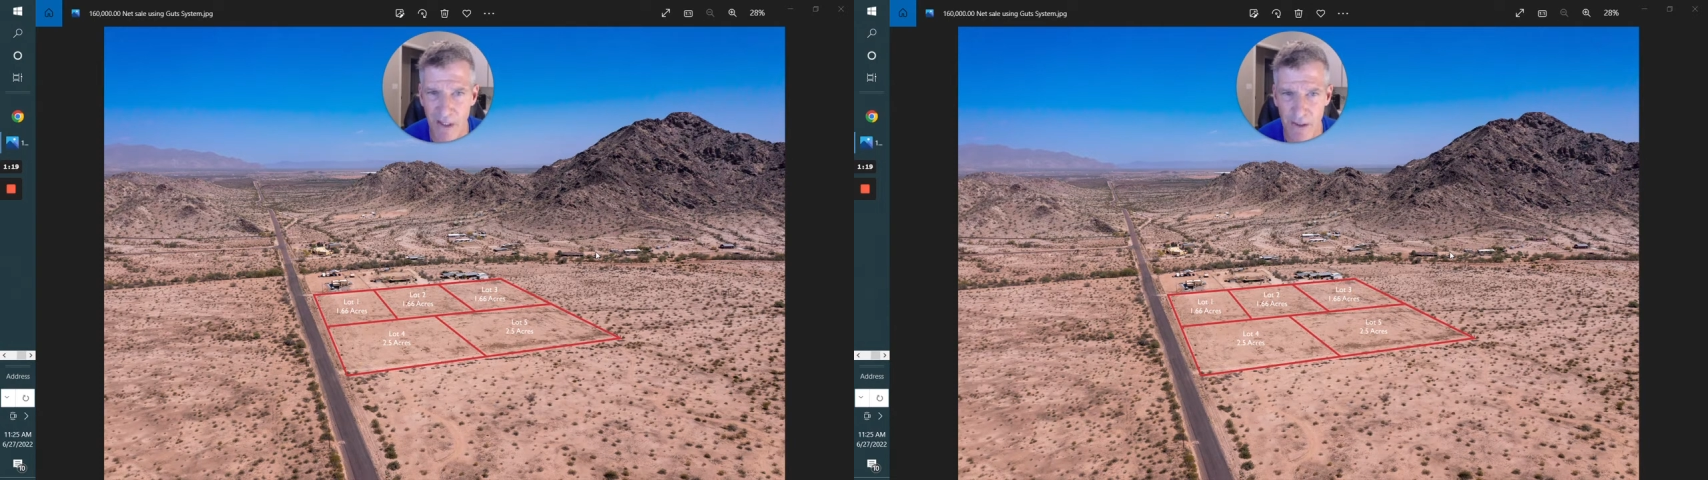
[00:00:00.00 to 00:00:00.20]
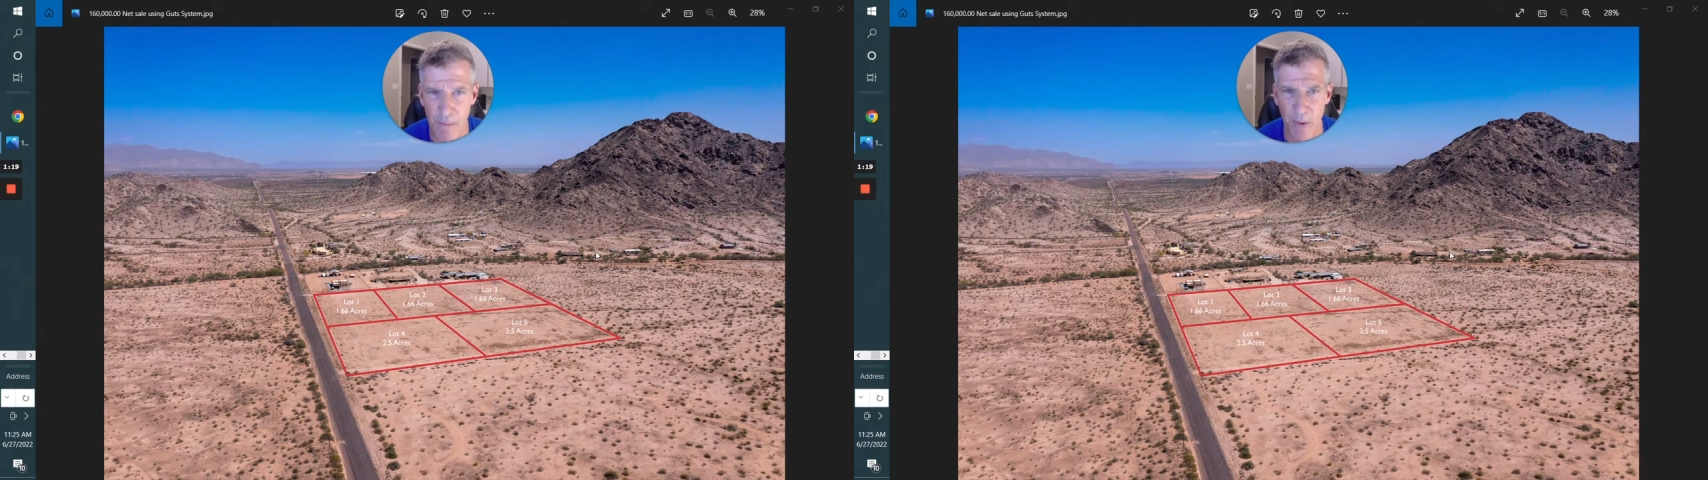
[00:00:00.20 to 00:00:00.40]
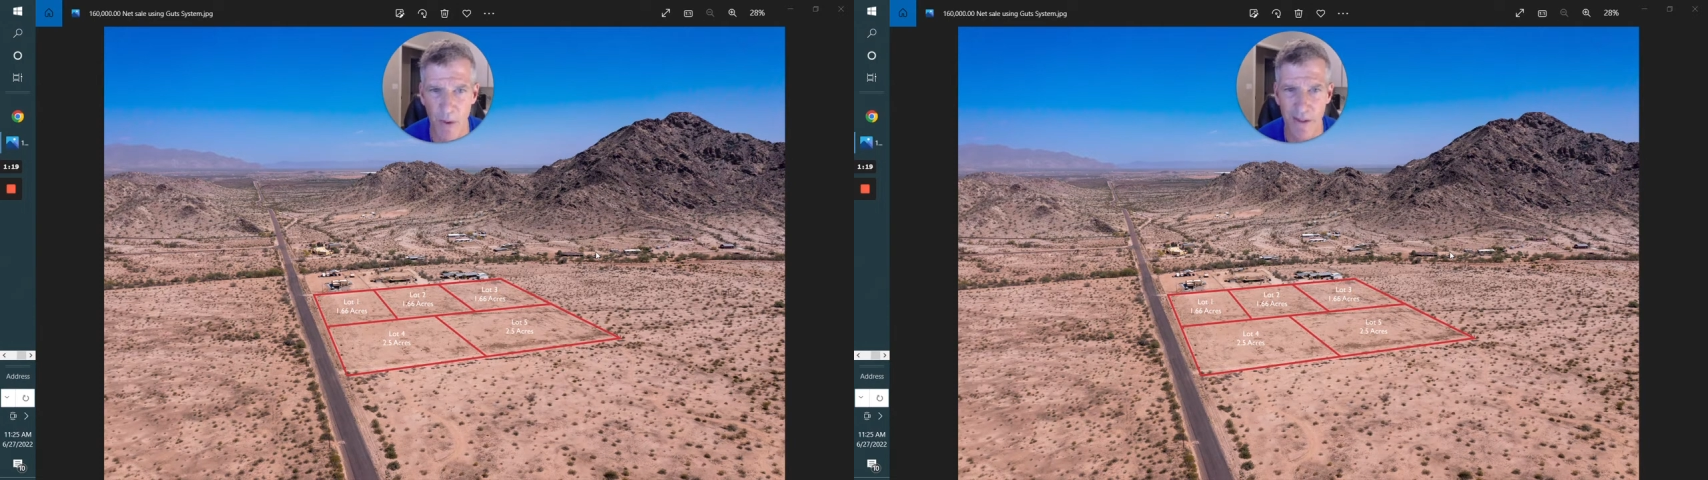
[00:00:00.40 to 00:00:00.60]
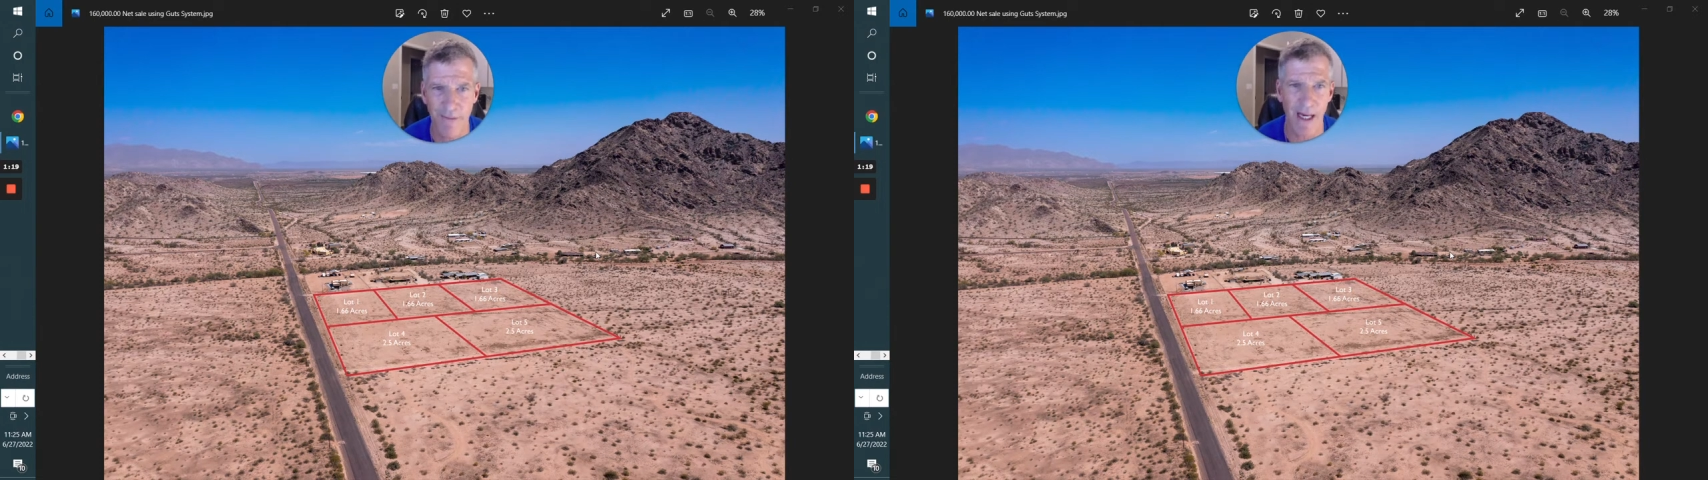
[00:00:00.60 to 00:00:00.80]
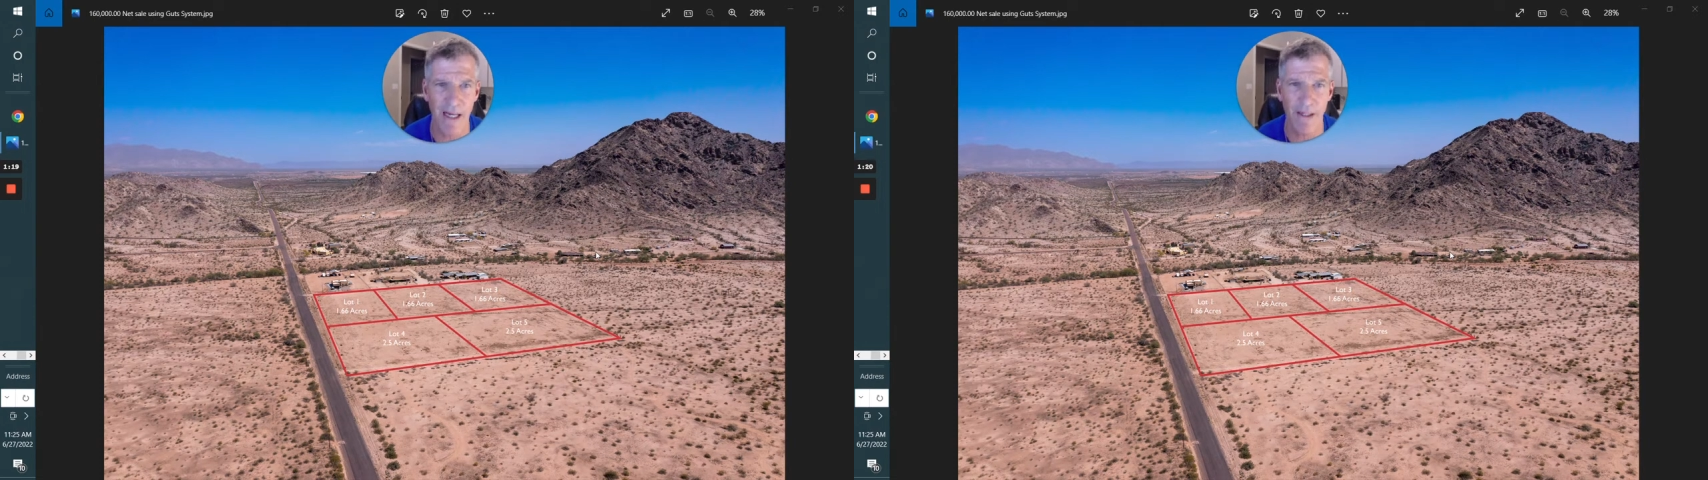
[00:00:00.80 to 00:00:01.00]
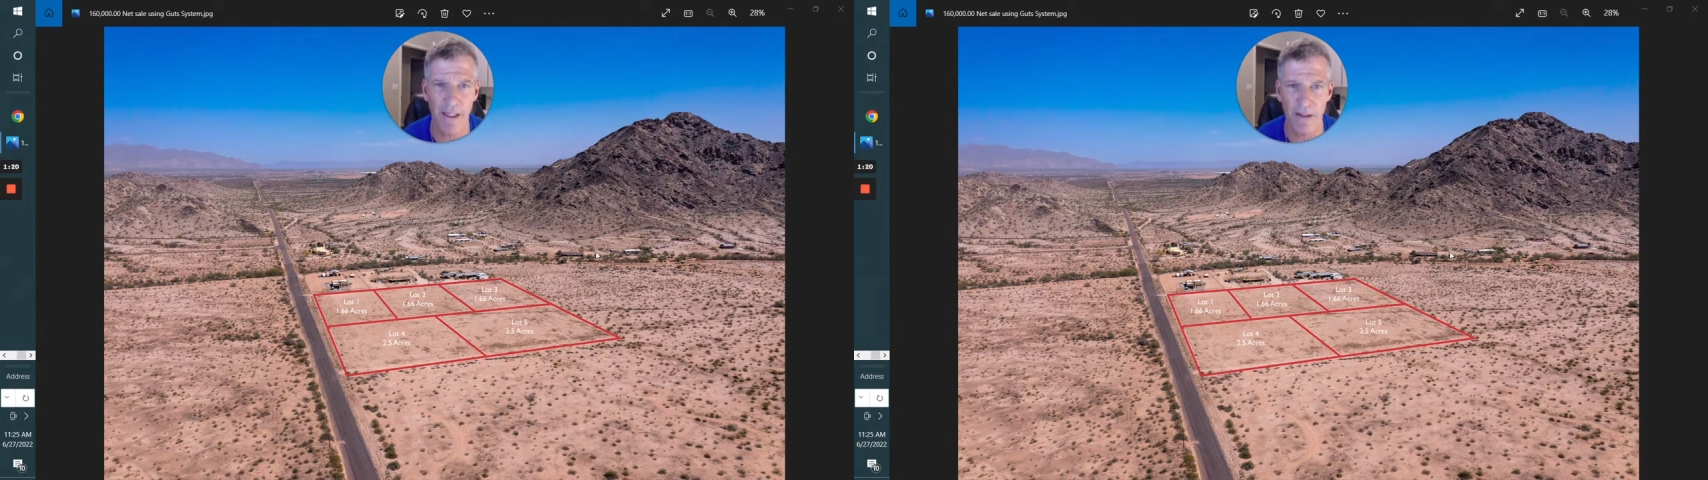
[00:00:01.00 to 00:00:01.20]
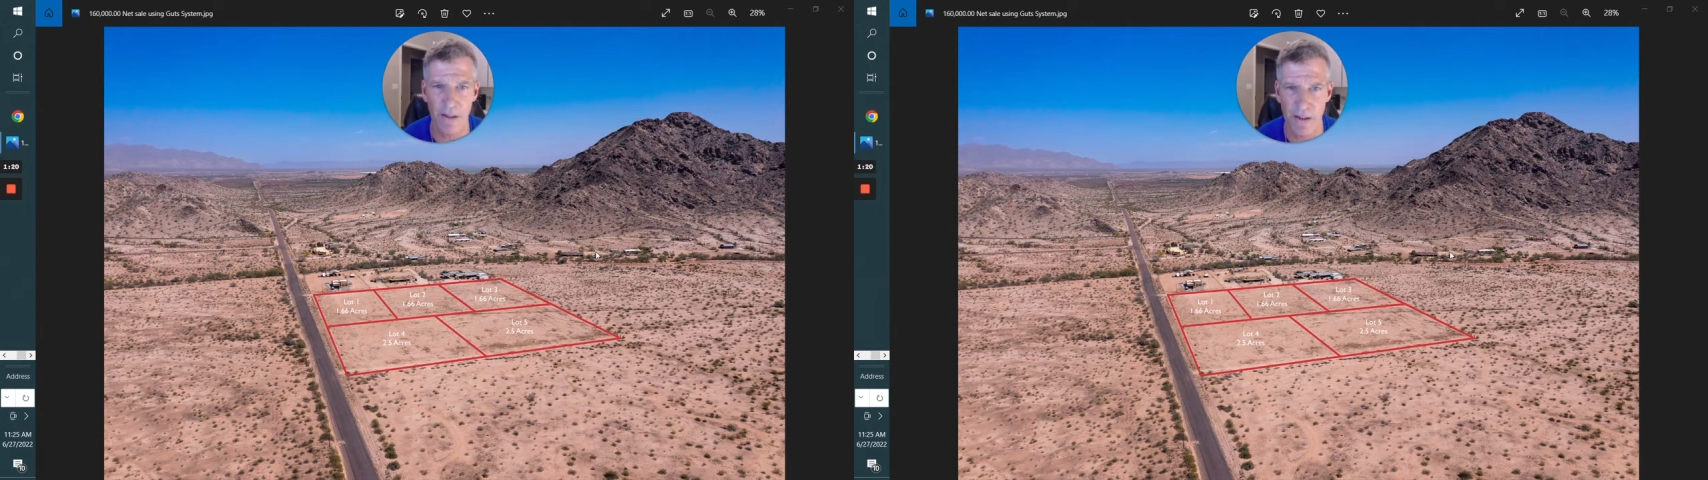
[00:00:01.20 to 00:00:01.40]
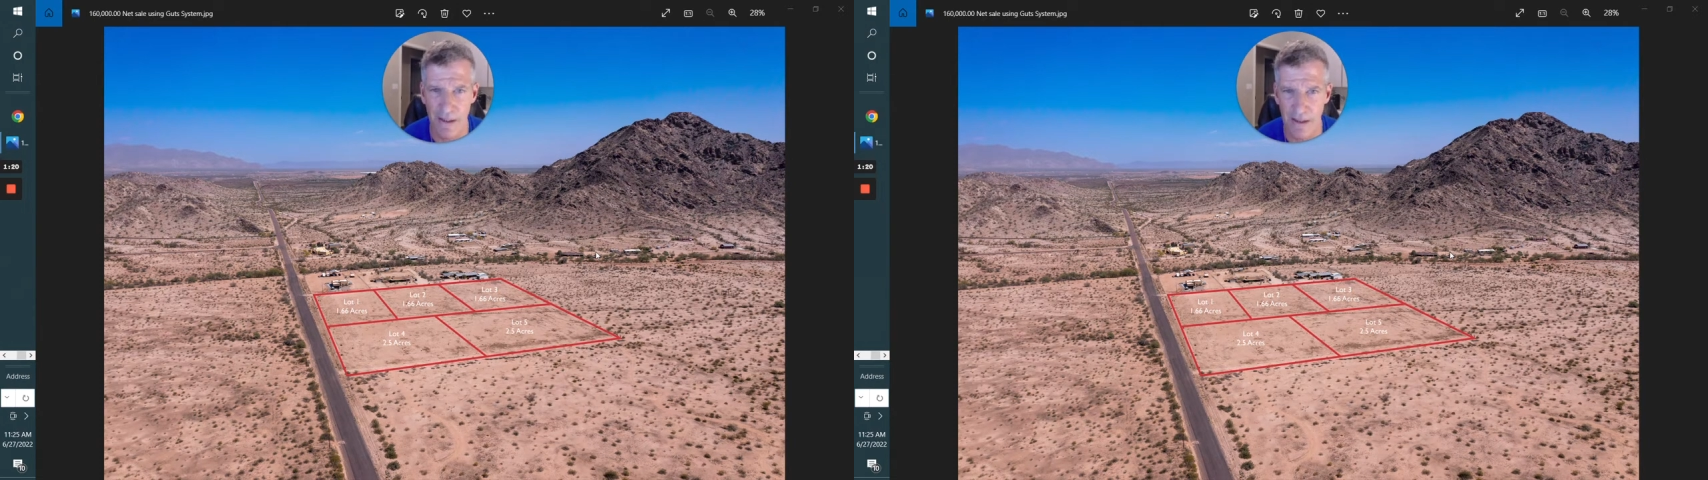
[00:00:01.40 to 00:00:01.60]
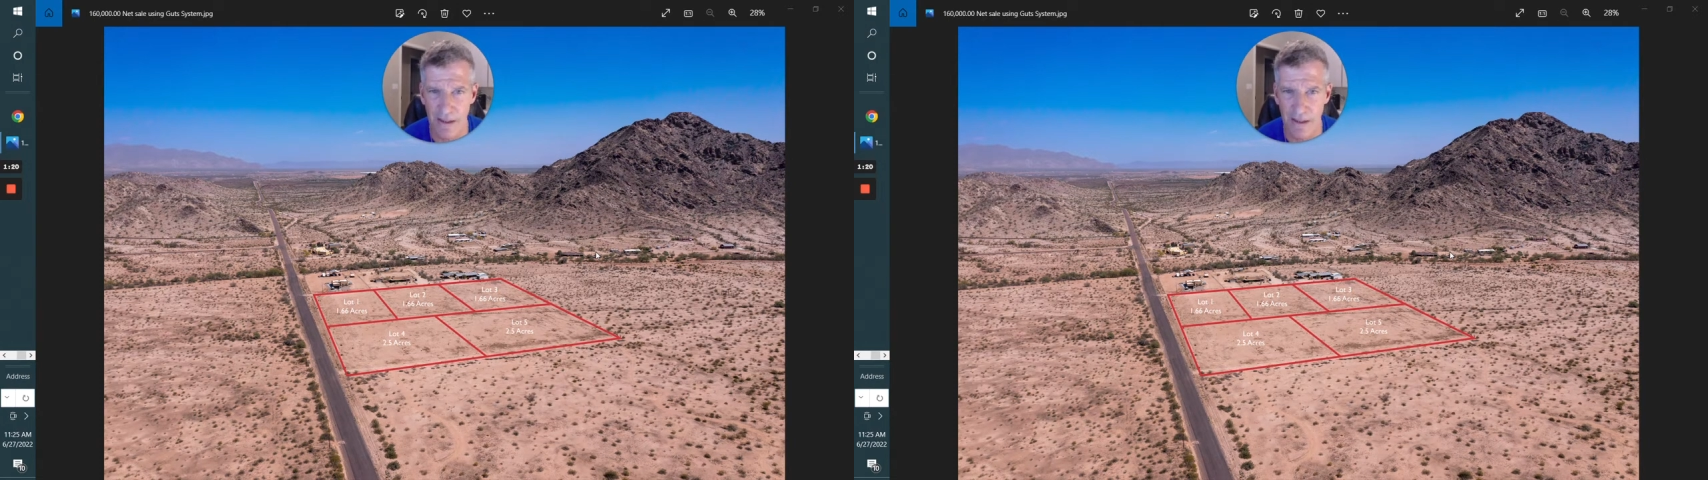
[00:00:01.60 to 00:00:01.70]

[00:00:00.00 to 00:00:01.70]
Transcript: two point five acres,